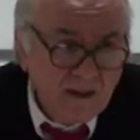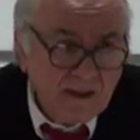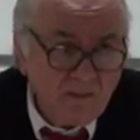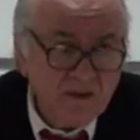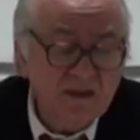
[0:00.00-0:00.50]
and
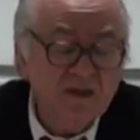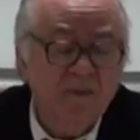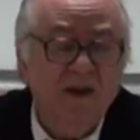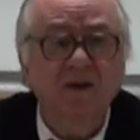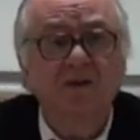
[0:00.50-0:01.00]
I was
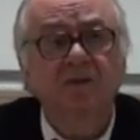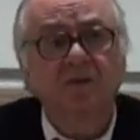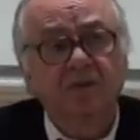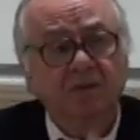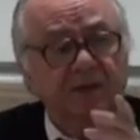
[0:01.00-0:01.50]
explaining
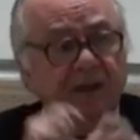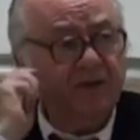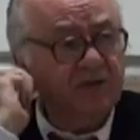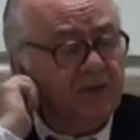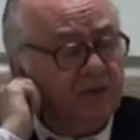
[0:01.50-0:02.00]
to the
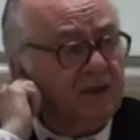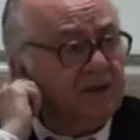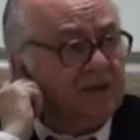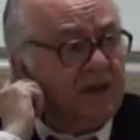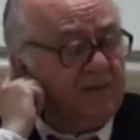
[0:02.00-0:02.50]
other
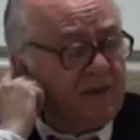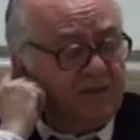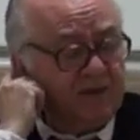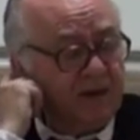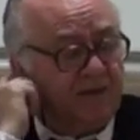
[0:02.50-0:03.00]
students, I'm, I'm
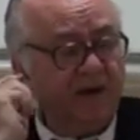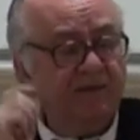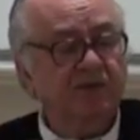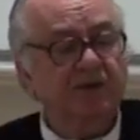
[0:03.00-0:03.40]
sorry if I have to